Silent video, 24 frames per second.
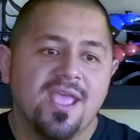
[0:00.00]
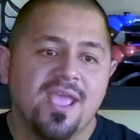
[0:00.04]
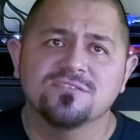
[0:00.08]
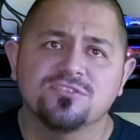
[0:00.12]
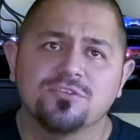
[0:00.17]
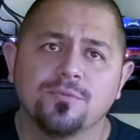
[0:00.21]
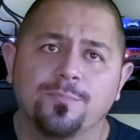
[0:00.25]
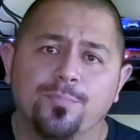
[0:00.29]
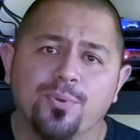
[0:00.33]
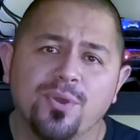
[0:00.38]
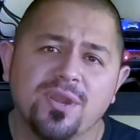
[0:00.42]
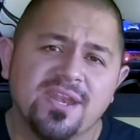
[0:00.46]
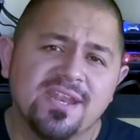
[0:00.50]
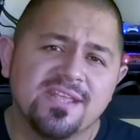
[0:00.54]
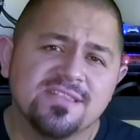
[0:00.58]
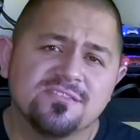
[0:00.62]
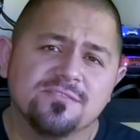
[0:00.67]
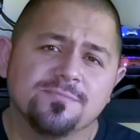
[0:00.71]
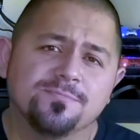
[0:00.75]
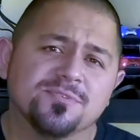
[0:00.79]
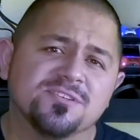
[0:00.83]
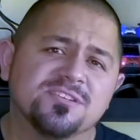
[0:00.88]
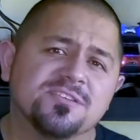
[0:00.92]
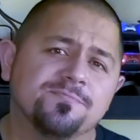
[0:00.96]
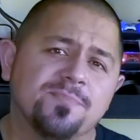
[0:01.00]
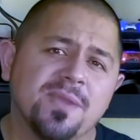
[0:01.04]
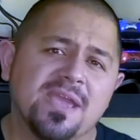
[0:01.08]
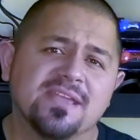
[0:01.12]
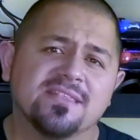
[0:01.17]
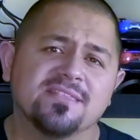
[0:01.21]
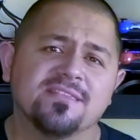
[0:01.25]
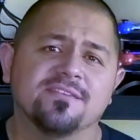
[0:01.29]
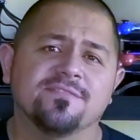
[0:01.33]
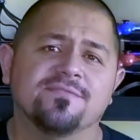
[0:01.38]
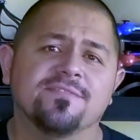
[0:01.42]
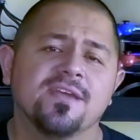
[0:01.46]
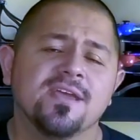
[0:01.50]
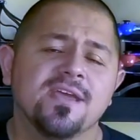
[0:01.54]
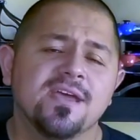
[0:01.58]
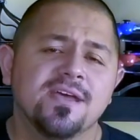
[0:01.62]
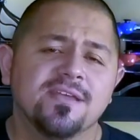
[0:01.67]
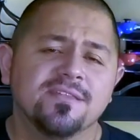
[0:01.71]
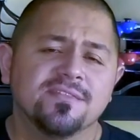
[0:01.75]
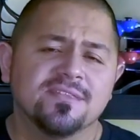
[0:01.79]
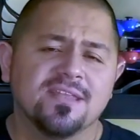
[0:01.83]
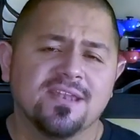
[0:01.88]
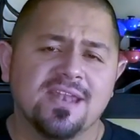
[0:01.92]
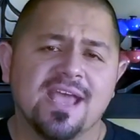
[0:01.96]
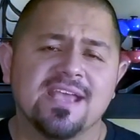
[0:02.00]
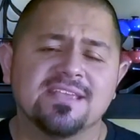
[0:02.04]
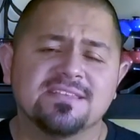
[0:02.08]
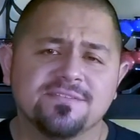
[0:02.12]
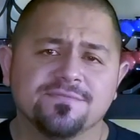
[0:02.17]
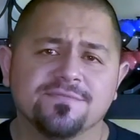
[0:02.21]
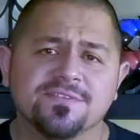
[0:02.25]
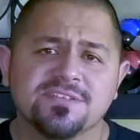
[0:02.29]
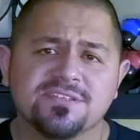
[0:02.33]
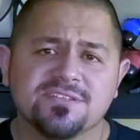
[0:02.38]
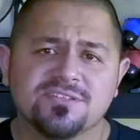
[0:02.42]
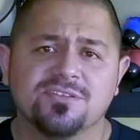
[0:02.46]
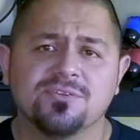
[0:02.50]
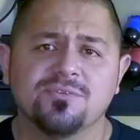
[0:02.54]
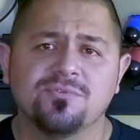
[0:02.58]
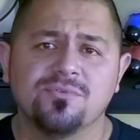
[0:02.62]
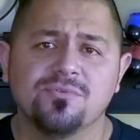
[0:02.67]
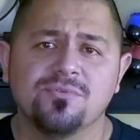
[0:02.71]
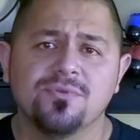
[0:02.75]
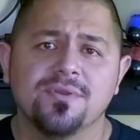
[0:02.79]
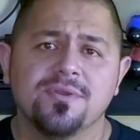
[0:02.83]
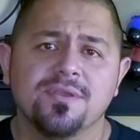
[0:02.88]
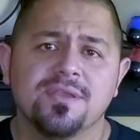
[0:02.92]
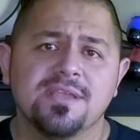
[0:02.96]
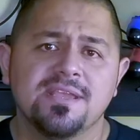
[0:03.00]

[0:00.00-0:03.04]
To put it into perspective, The Last of Us 2